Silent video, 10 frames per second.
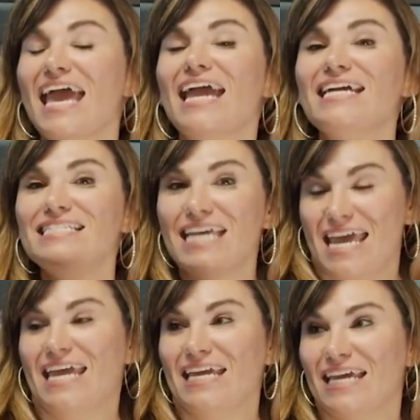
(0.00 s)
They
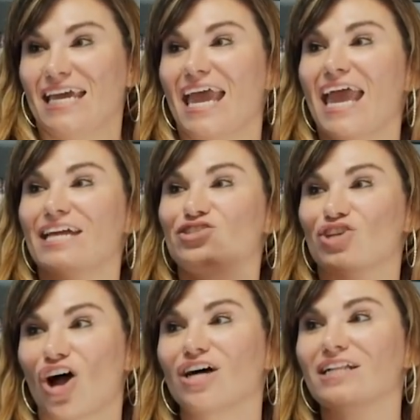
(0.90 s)
take a
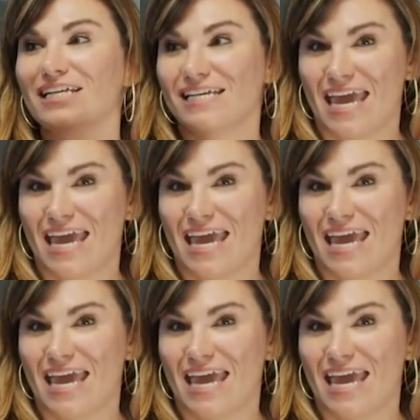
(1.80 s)
chocolate